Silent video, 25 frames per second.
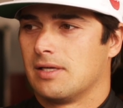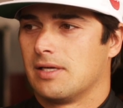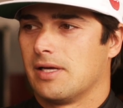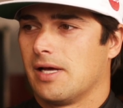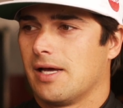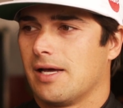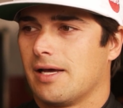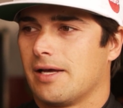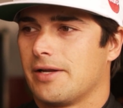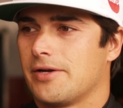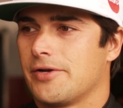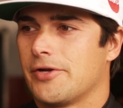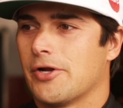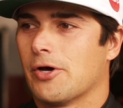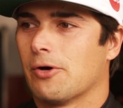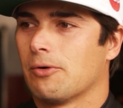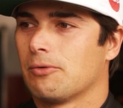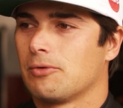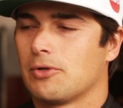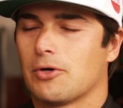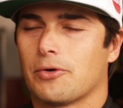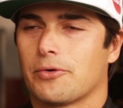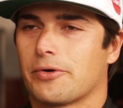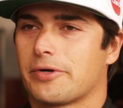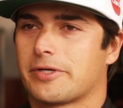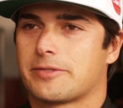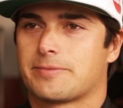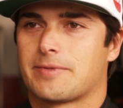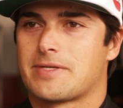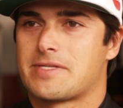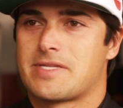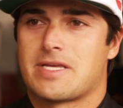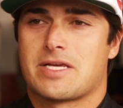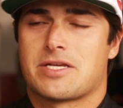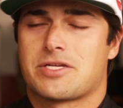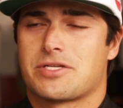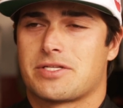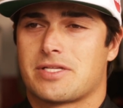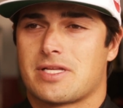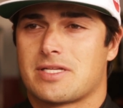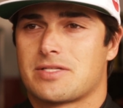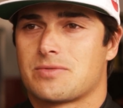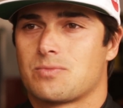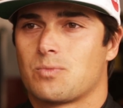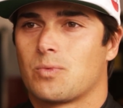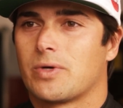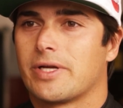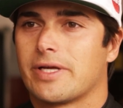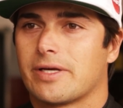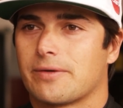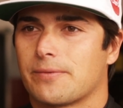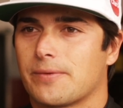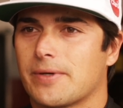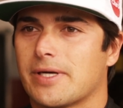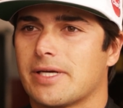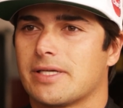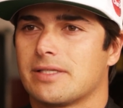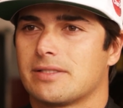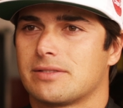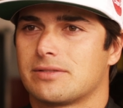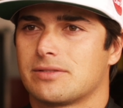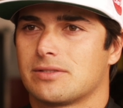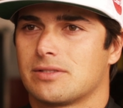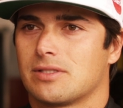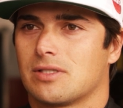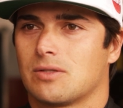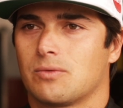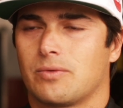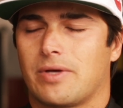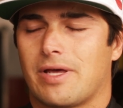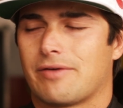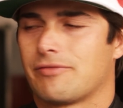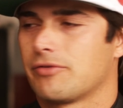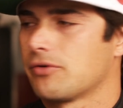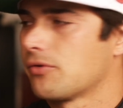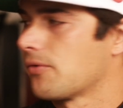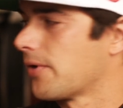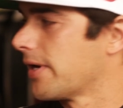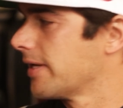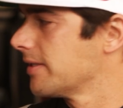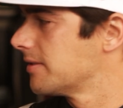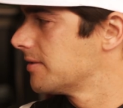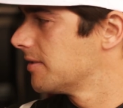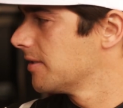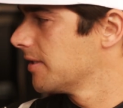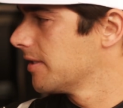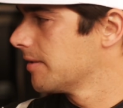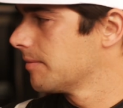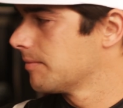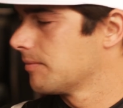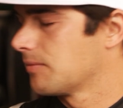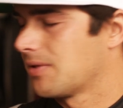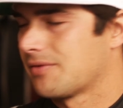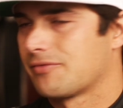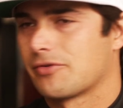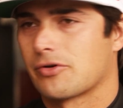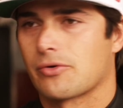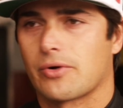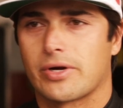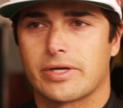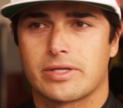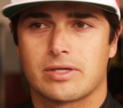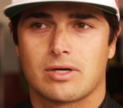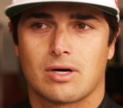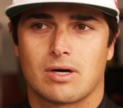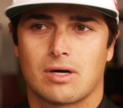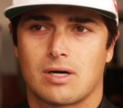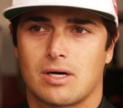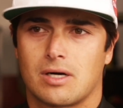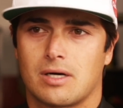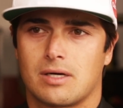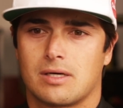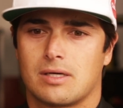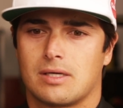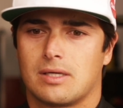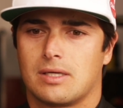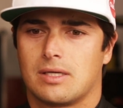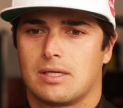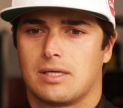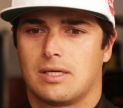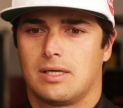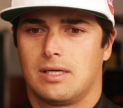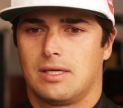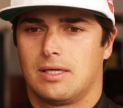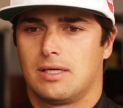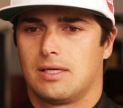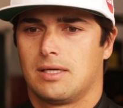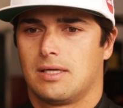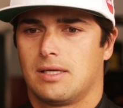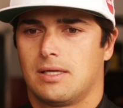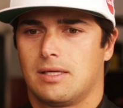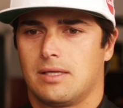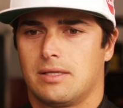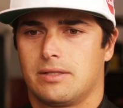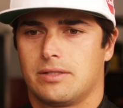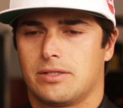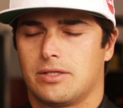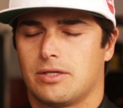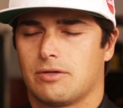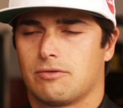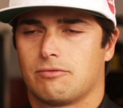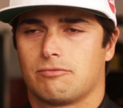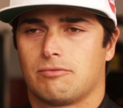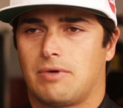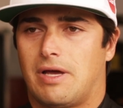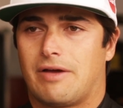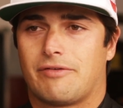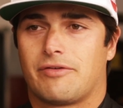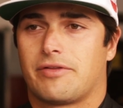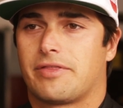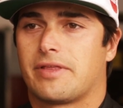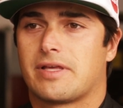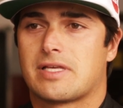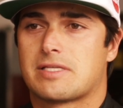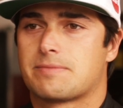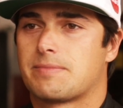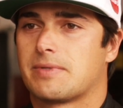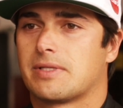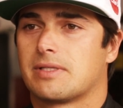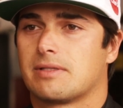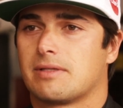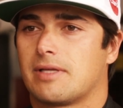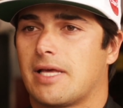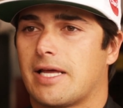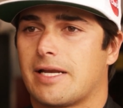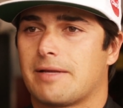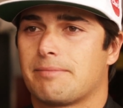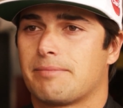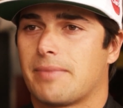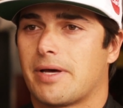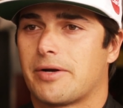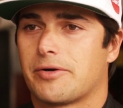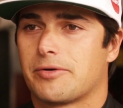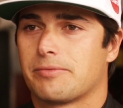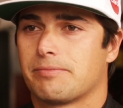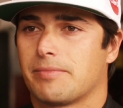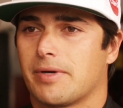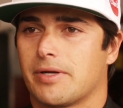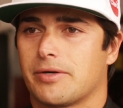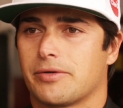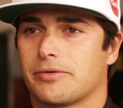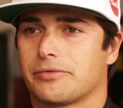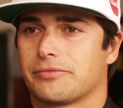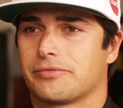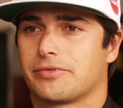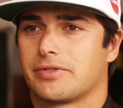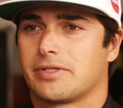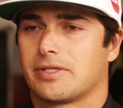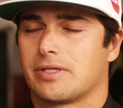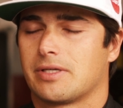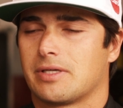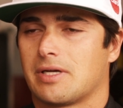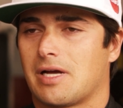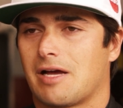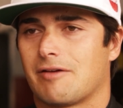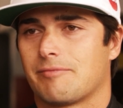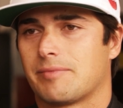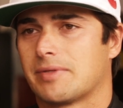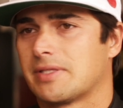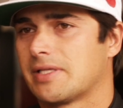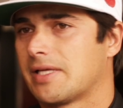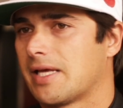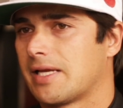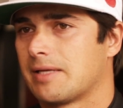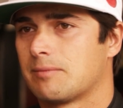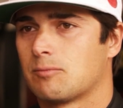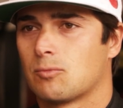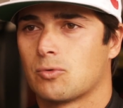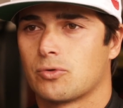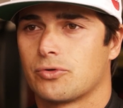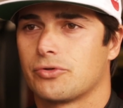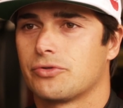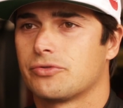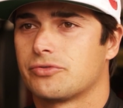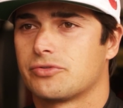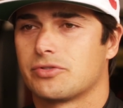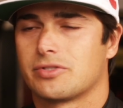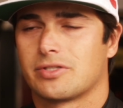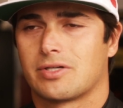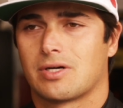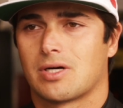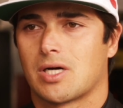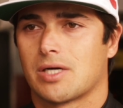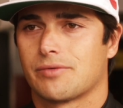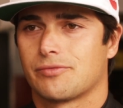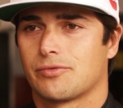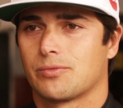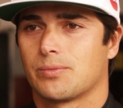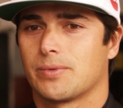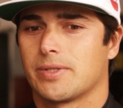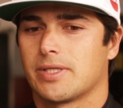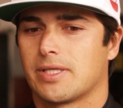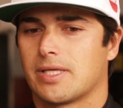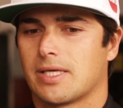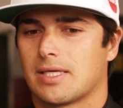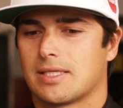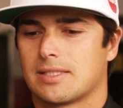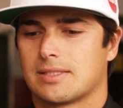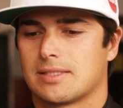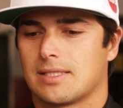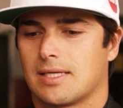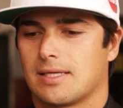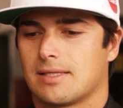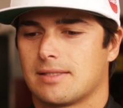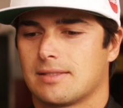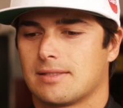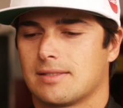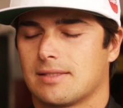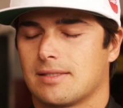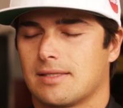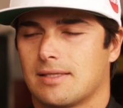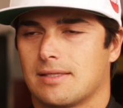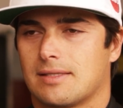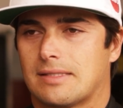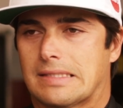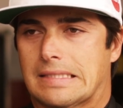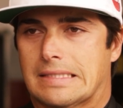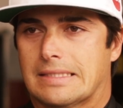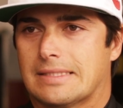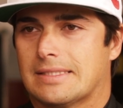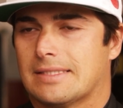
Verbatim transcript: uh, no lower expectations than winning a race. You know, we have a great team, we have a great car. Uh, you know, everything has been getting better and better over here. I've been getting more used to the car every weekend, and uh,